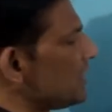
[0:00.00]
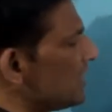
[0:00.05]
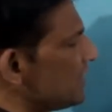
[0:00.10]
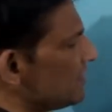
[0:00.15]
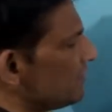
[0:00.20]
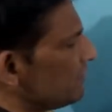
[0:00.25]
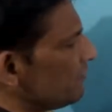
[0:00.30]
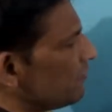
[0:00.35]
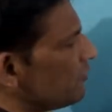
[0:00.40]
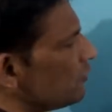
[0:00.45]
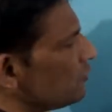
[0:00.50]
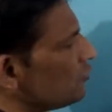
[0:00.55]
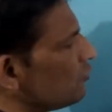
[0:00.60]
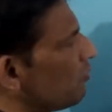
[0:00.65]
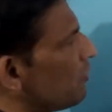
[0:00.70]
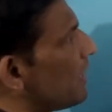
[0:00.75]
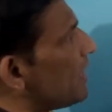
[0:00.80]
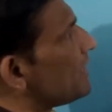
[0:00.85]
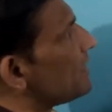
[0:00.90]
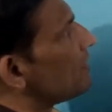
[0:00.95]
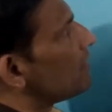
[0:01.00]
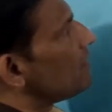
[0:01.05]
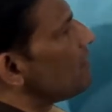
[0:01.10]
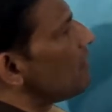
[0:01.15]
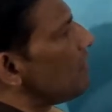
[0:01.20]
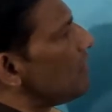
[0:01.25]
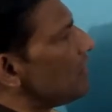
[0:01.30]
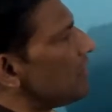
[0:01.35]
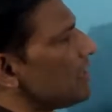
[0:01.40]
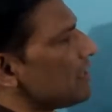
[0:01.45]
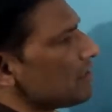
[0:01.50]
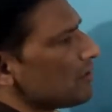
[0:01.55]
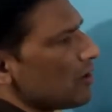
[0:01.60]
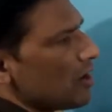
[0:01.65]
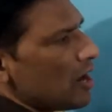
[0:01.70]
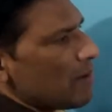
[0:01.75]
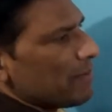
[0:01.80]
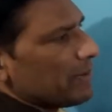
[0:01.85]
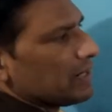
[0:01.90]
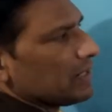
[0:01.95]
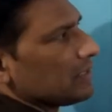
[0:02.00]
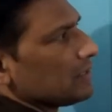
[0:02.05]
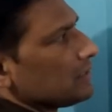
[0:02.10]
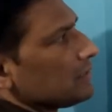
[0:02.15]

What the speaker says: and 4th point all are common.